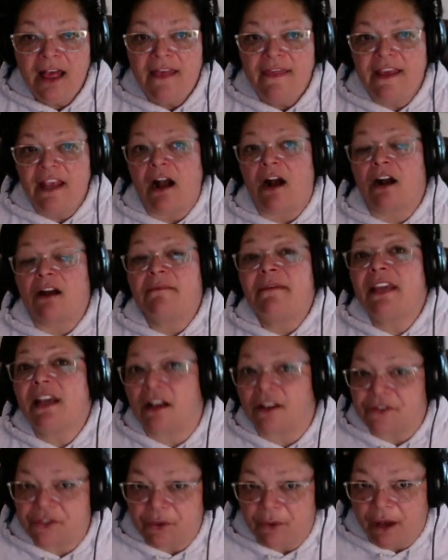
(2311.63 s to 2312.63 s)
The army
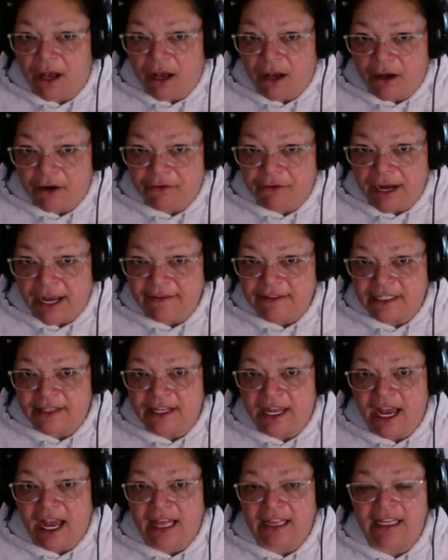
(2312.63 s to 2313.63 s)
also arrived on
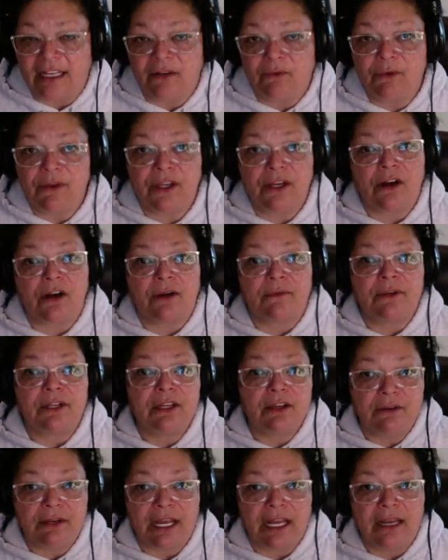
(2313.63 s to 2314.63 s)
the island with an armed
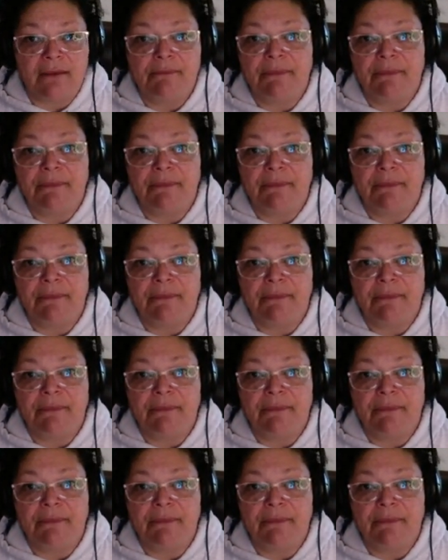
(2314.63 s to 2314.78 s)
unit,